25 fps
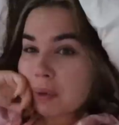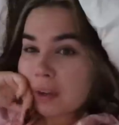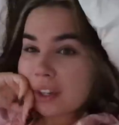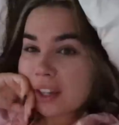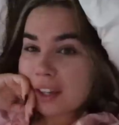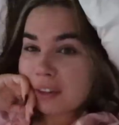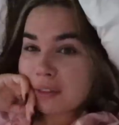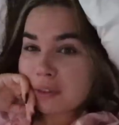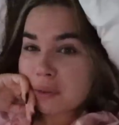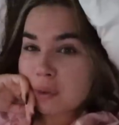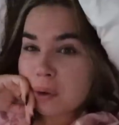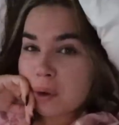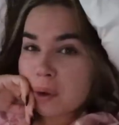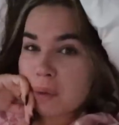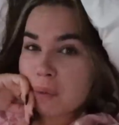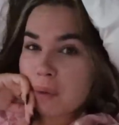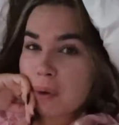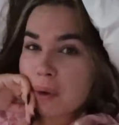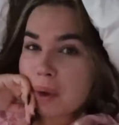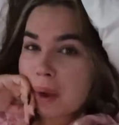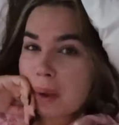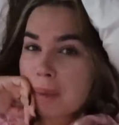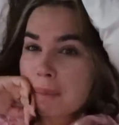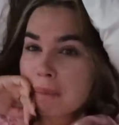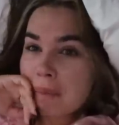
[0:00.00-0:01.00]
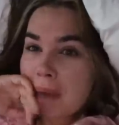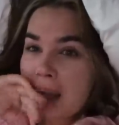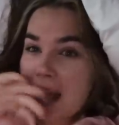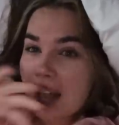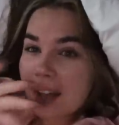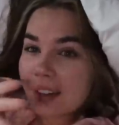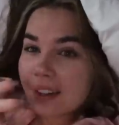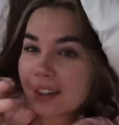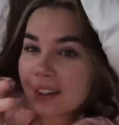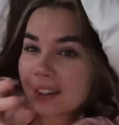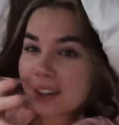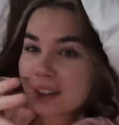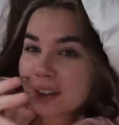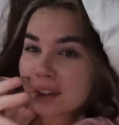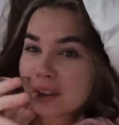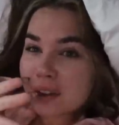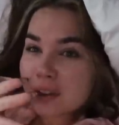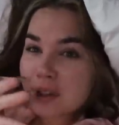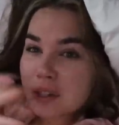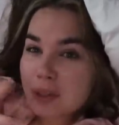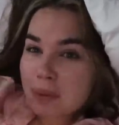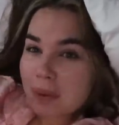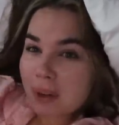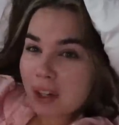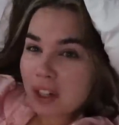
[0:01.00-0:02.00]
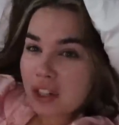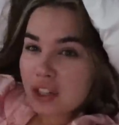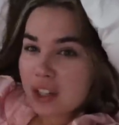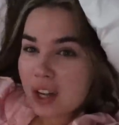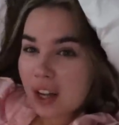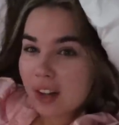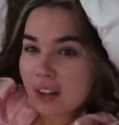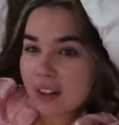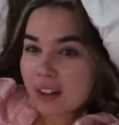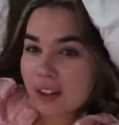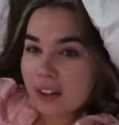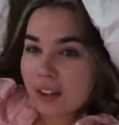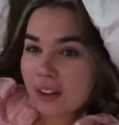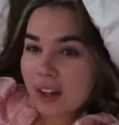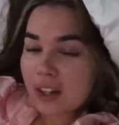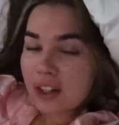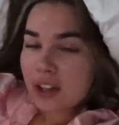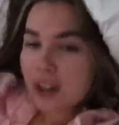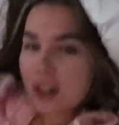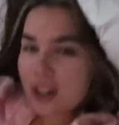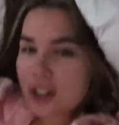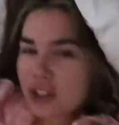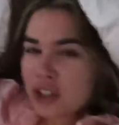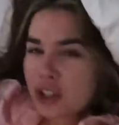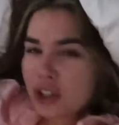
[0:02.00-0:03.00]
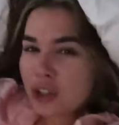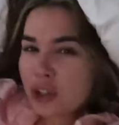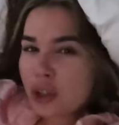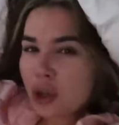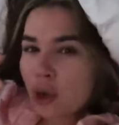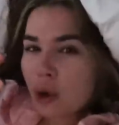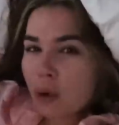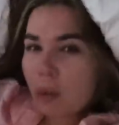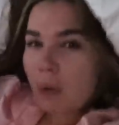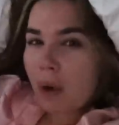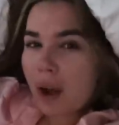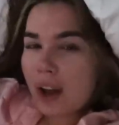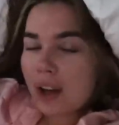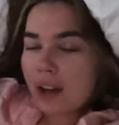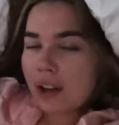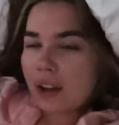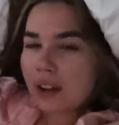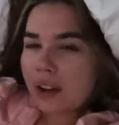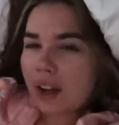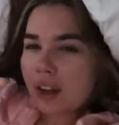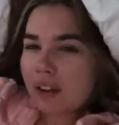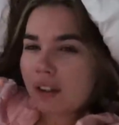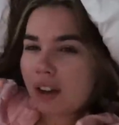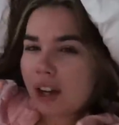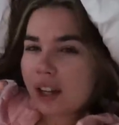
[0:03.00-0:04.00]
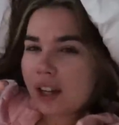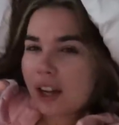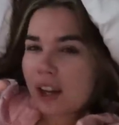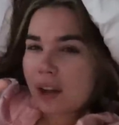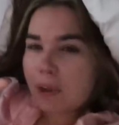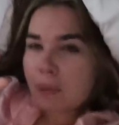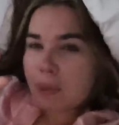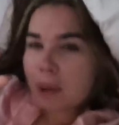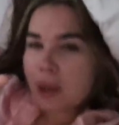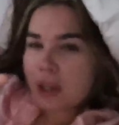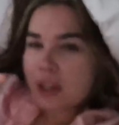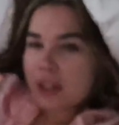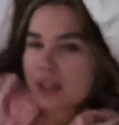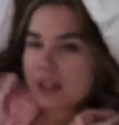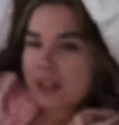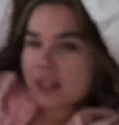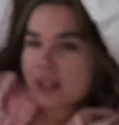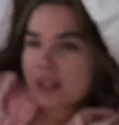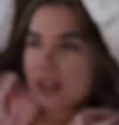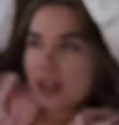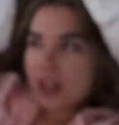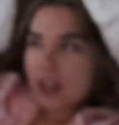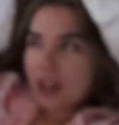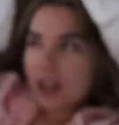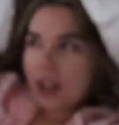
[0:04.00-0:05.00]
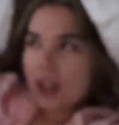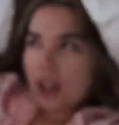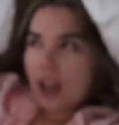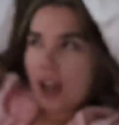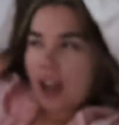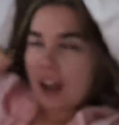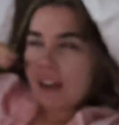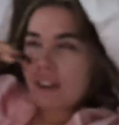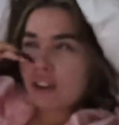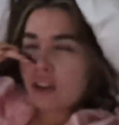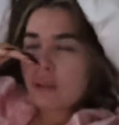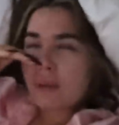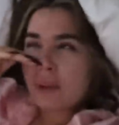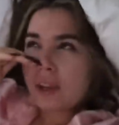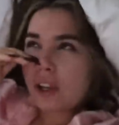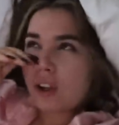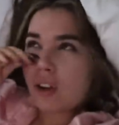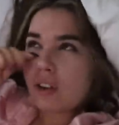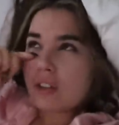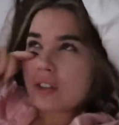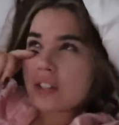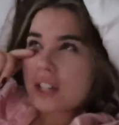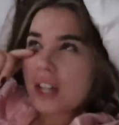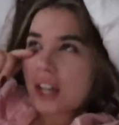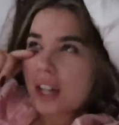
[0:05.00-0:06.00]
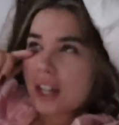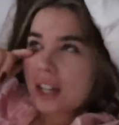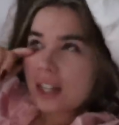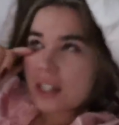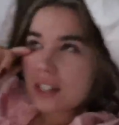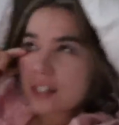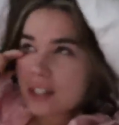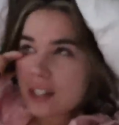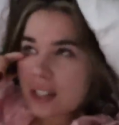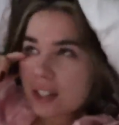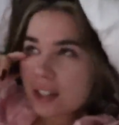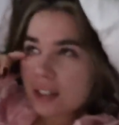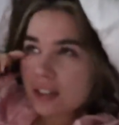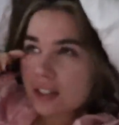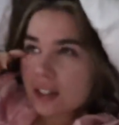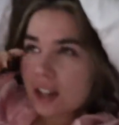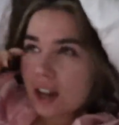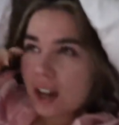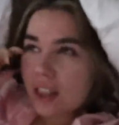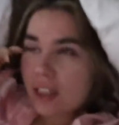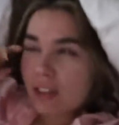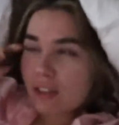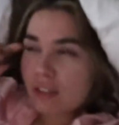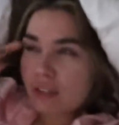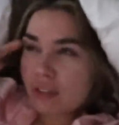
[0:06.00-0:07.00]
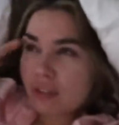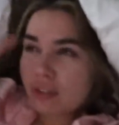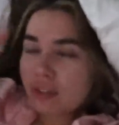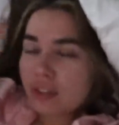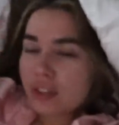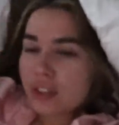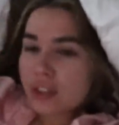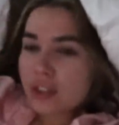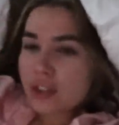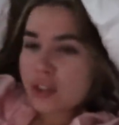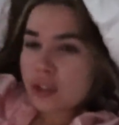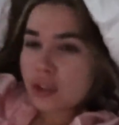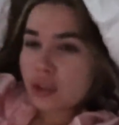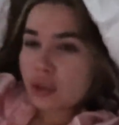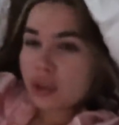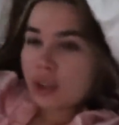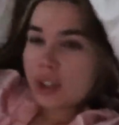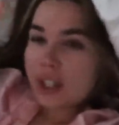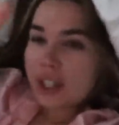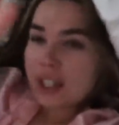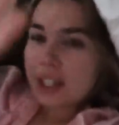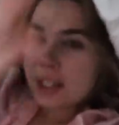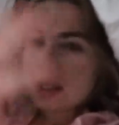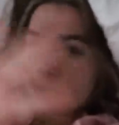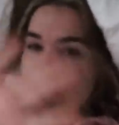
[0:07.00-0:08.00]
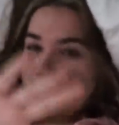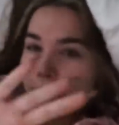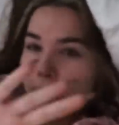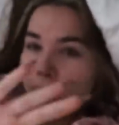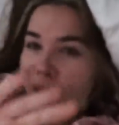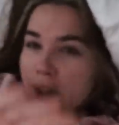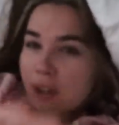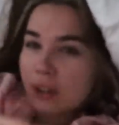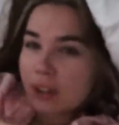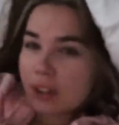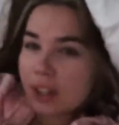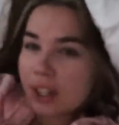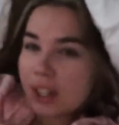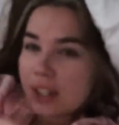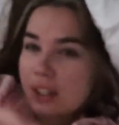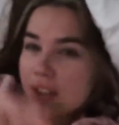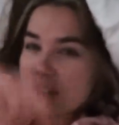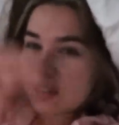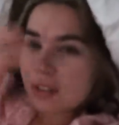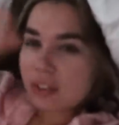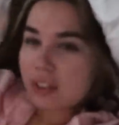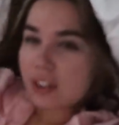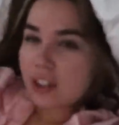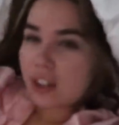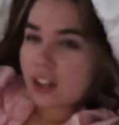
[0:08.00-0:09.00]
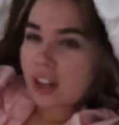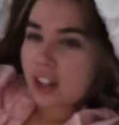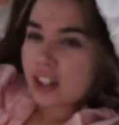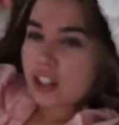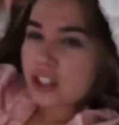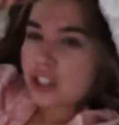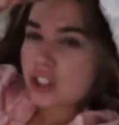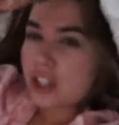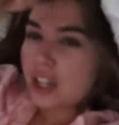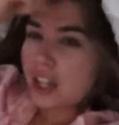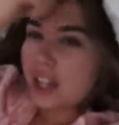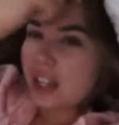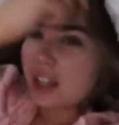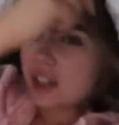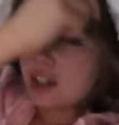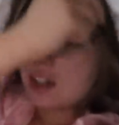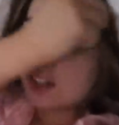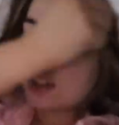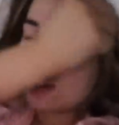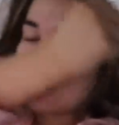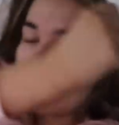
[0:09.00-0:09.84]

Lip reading: morning everyone, welcome back to my channel. I don't actually know what I look like right now because I haven't got my contact lenses in, so like the screen is blurry, so if I look like shit